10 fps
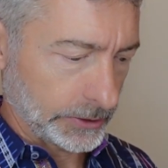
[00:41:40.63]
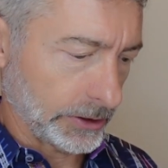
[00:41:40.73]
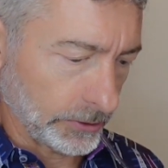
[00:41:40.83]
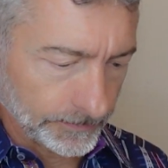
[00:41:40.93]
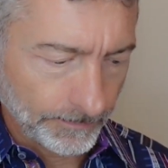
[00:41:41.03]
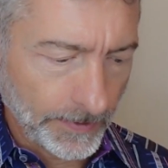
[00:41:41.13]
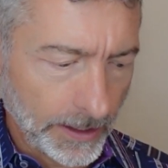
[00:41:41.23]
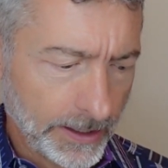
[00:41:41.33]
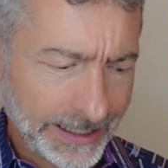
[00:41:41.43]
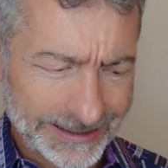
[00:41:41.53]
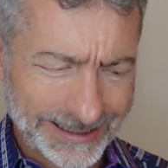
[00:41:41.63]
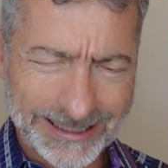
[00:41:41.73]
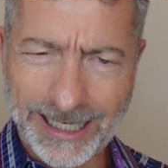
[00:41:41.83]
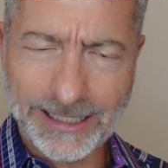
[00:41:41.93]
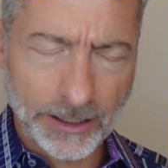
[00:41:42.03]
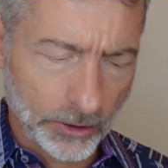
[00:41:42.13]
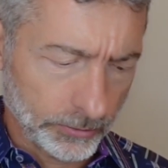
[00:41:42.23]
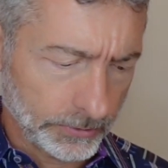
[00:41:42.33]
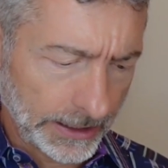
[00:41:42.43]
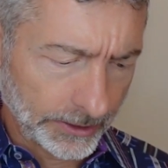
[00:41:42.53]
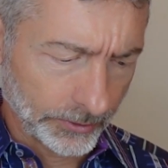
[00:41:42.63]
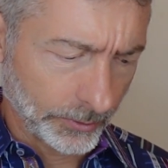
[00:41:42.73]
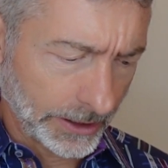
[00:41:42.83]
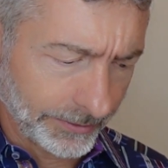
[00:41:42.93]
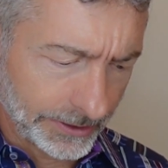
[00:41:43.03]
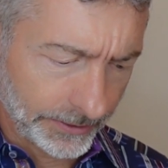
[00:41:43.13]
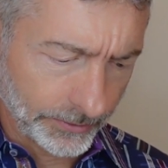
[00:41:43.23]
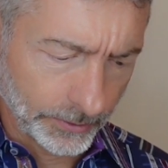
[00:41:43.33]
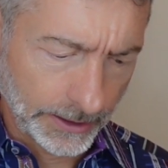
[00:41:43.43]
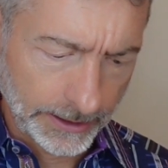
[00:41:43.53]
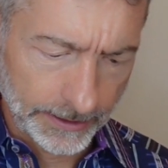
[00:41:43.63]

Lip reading: So that's a side note. I don't know why I really threw that